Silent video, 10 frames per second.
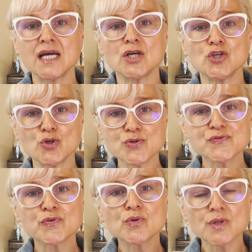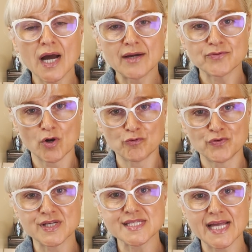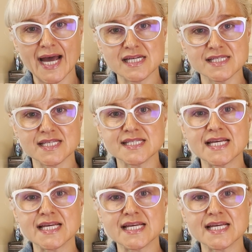Useful life of fixed assets,